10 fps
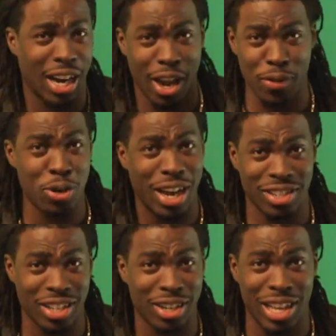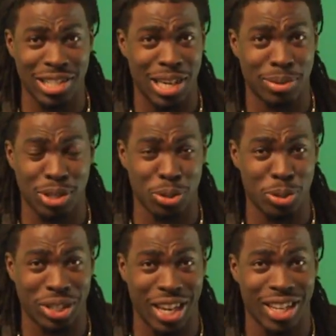I never knew how to say your last name since we
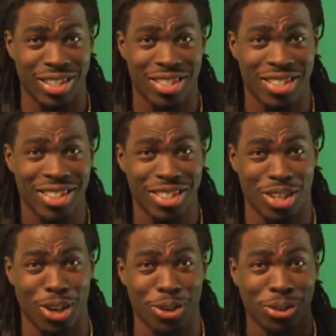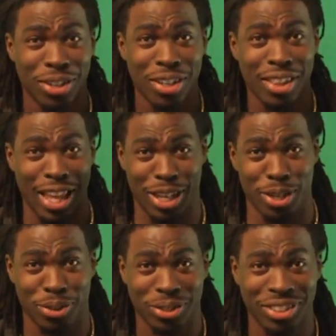was kids. So, thank you.